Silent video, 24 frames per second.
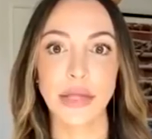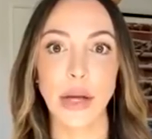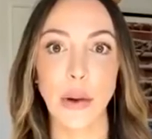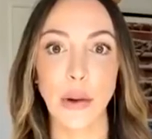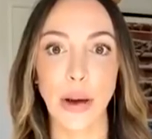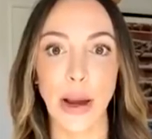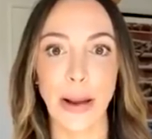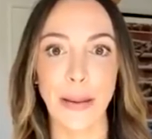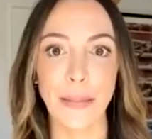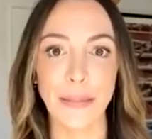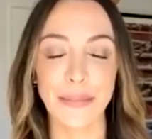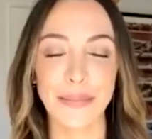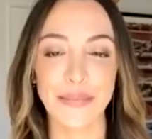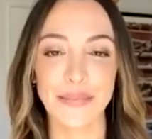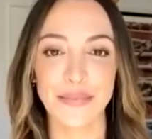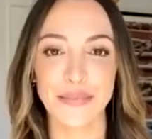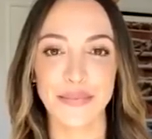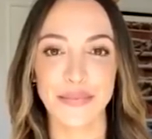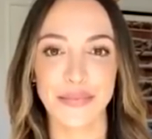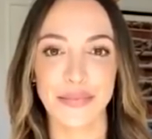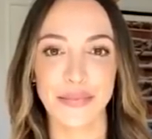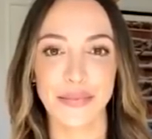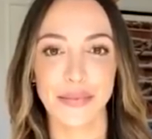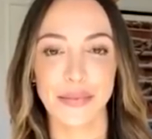us okay. some of
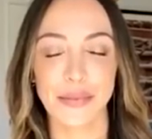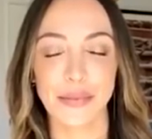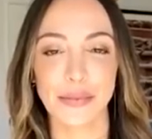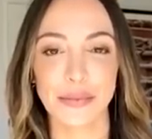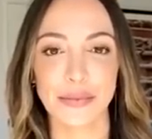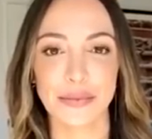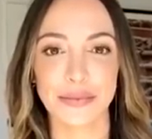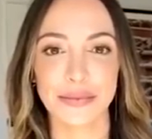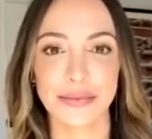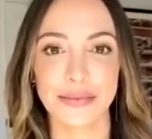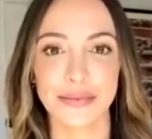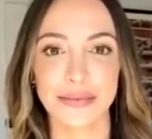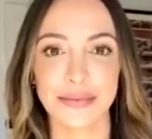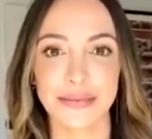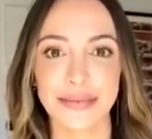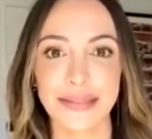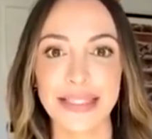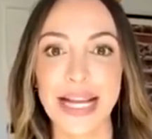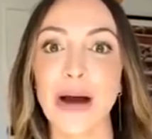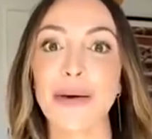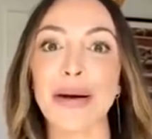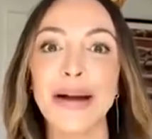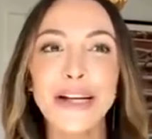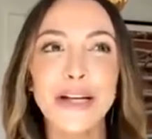your insightful.
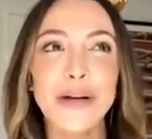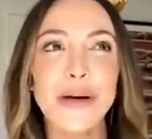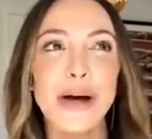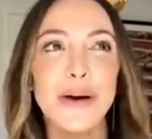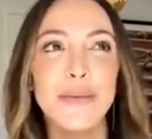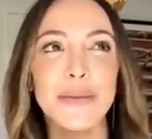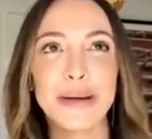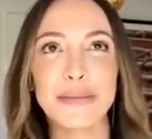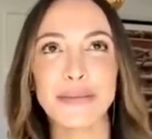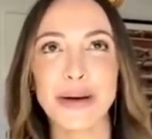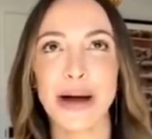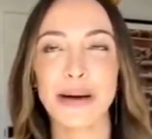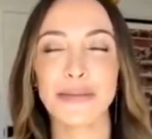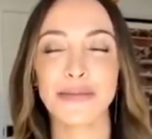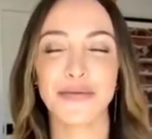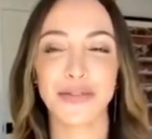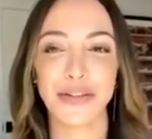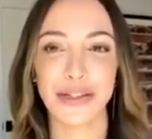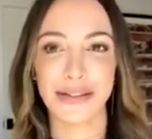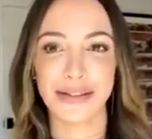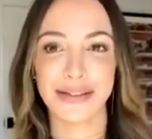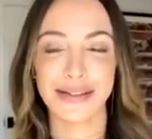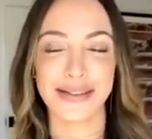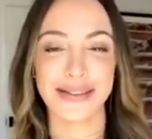Now um, I know how my mom
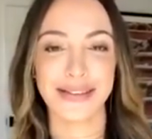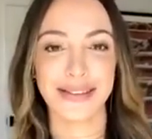feels.